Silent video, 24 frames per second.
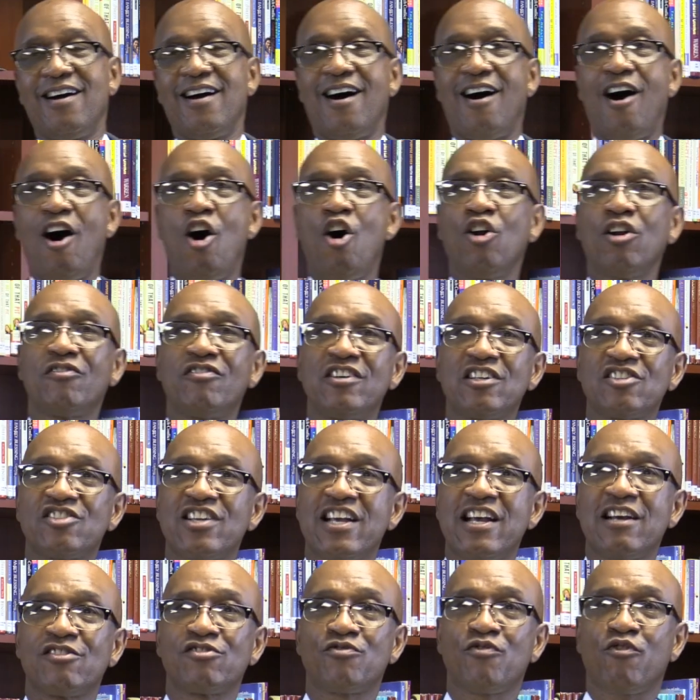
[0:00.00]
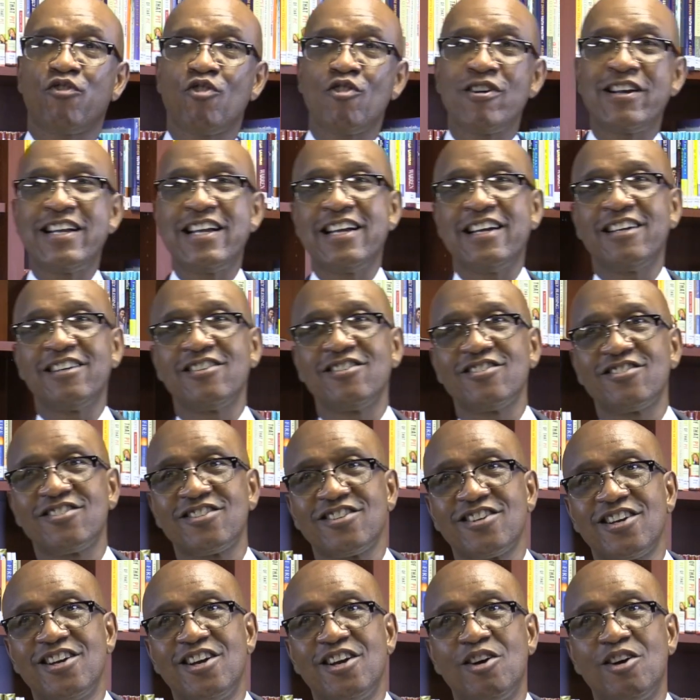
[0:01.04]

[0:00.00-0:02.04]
All of us have friends,